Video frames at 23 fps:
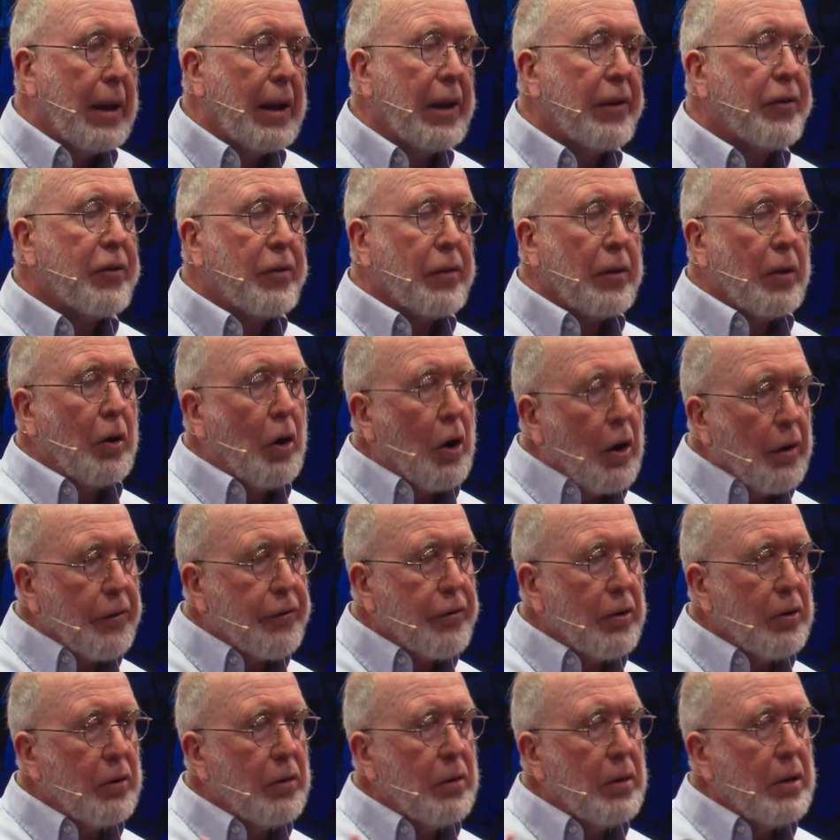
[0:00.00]
It's
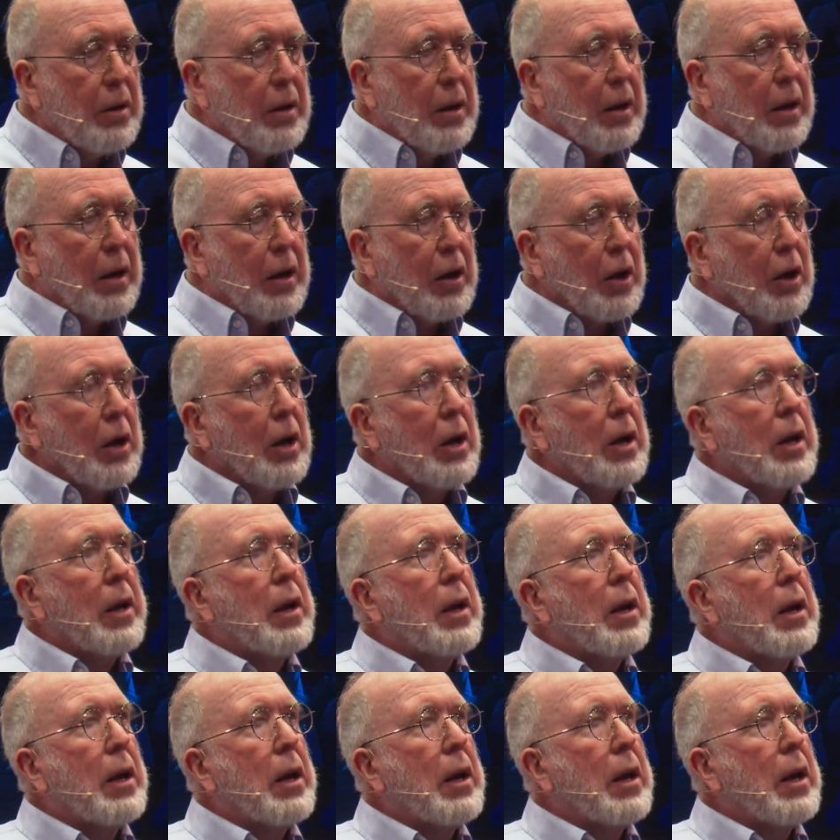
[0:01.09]
also
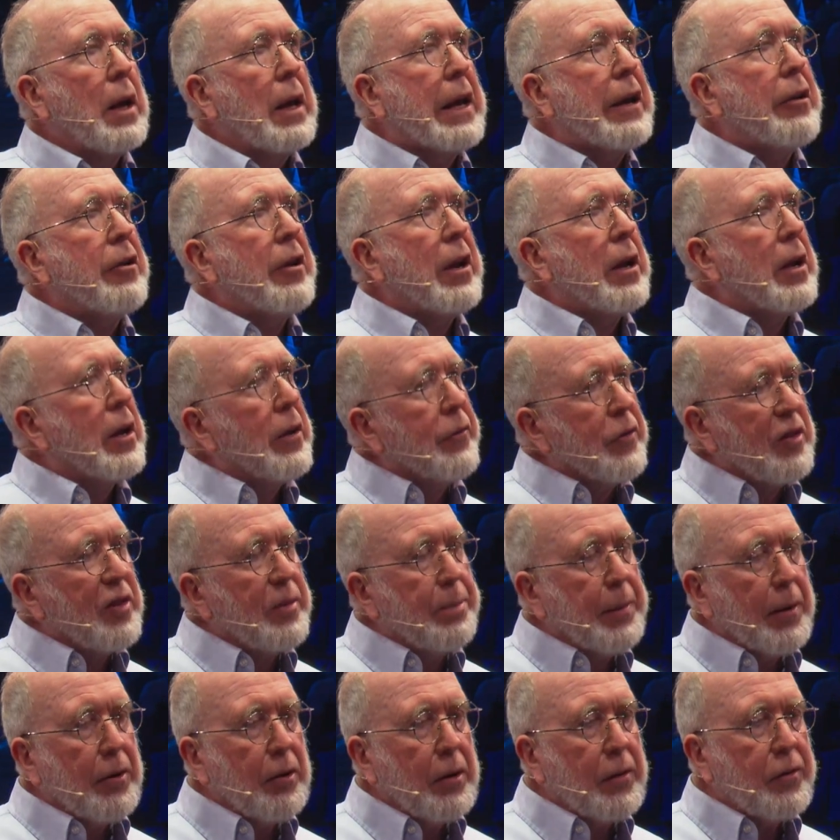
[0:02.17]
an internet of
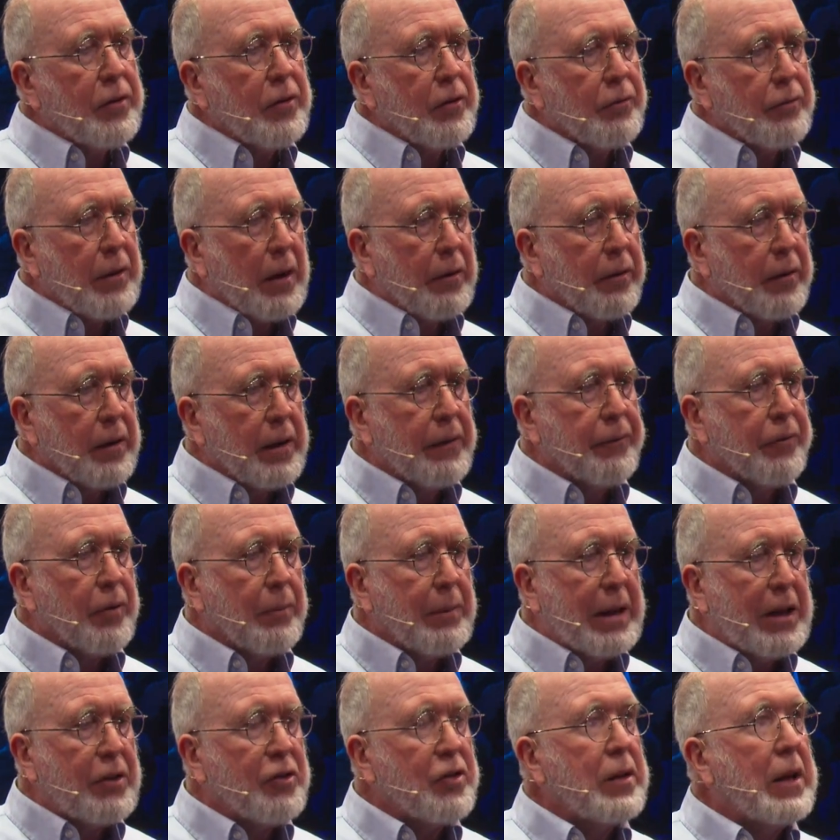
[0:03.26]
experiences rather than
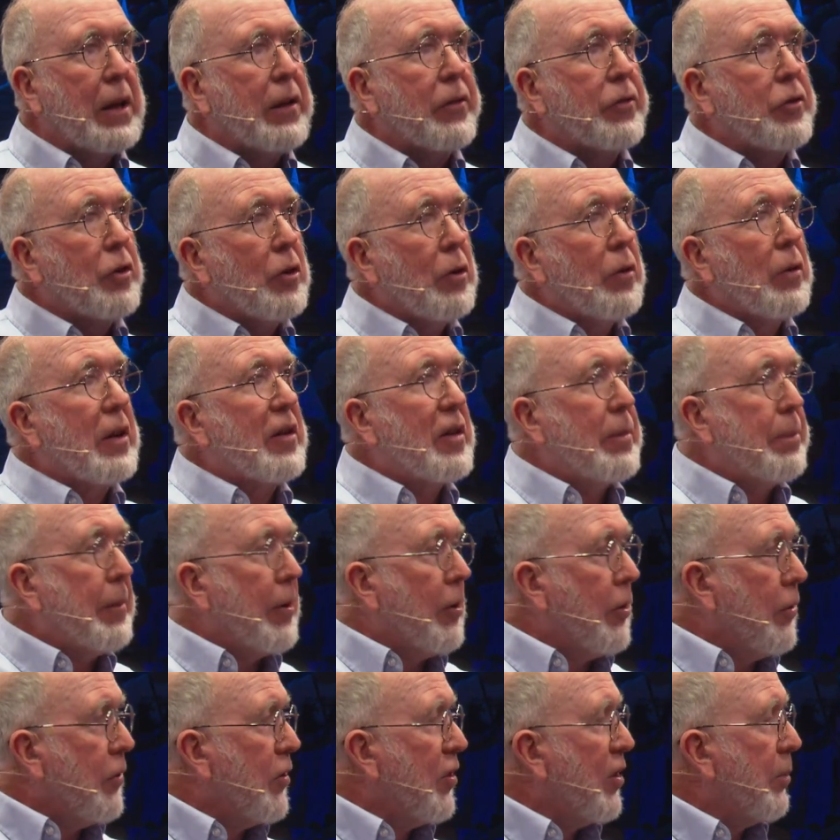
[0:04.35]
information, and so
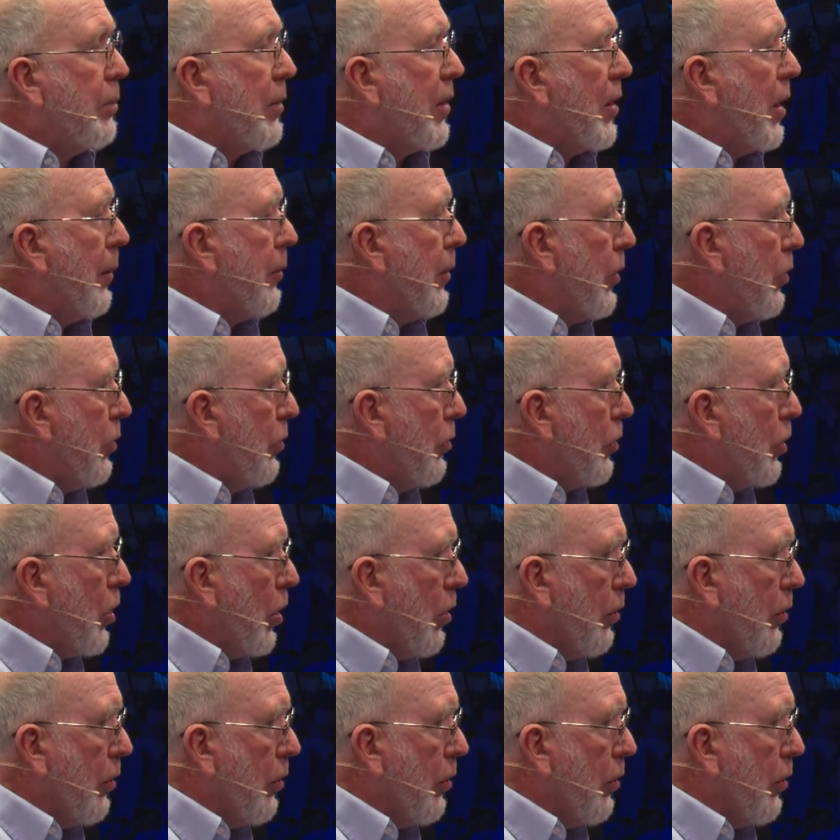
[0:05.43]
experiences become the new